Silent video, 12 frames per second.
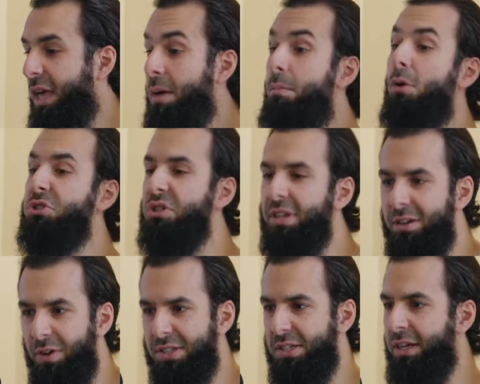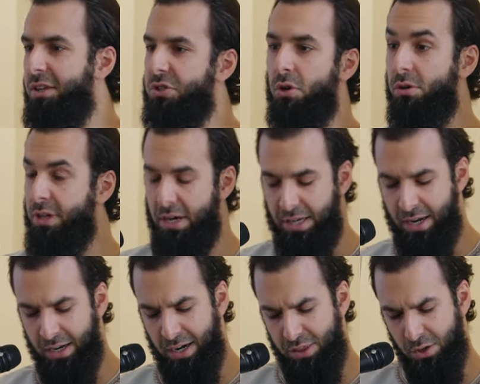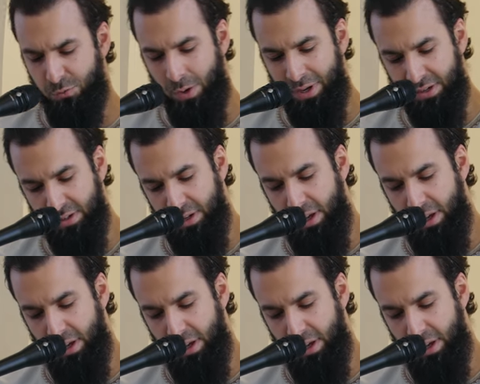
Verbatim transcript: emotionally investing in this girl, not getting anything from it.